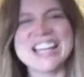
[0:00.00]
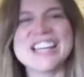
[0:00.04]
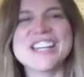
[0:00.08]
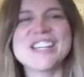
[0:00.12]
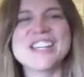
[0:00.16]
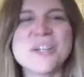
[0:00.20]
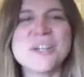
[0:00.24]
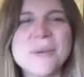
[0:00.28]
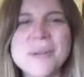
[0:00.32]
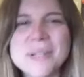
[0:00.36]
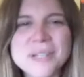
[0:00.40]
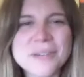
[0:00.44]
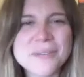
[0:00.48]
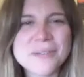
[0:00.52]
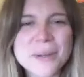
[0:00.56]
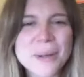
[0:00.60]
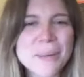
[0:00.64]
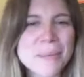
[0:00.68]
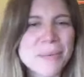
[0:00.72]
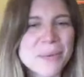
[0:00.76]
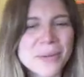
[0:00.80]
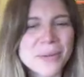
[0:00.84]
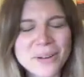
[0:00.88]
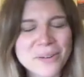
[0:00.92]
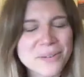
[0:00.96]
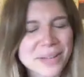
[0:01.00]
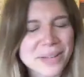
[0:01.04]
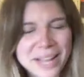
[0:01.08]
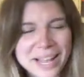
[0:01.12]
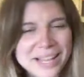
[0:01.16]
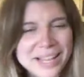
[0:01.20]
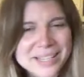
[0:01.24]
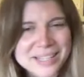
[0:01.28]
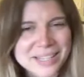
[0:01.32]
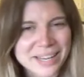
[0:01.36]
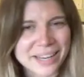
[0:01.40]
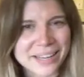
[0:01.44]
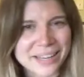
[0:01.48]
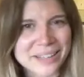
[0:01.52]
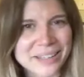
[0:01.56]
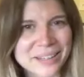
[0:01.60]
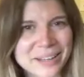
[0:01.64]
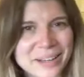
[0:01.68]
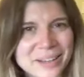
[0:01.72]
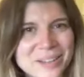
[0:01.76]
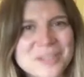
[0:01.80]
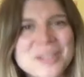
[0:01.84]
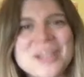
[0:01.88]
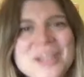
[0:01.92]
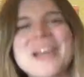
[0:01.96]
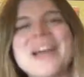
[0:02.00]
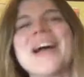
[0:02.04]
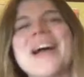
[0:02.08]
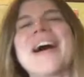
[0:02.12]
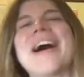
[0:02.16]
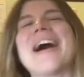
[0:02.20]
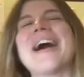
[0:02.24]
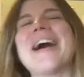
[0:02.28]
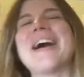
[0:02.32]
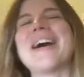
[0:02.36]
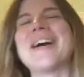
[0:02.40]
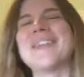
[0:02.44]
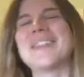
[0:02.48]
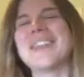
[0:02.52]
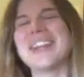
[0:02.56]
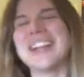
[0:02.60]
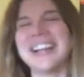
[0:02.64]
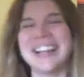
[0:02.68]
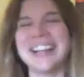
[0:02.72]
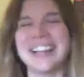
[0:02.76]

You have to fill up their own gas tank, you know? Um,